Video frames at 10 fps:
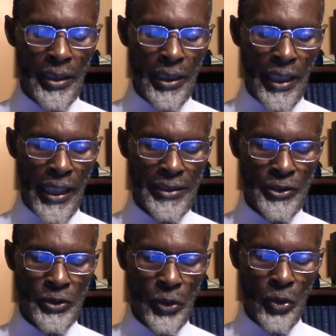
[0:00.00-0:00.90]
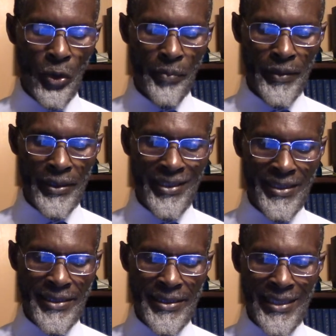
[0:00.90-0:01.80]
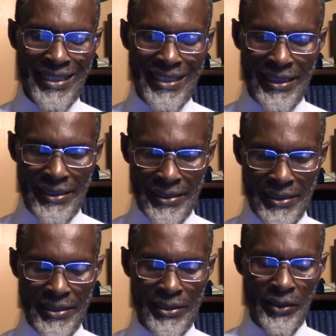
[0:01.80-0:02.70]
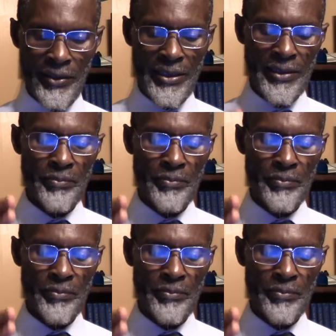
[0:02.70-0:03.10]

and to open the seals. So the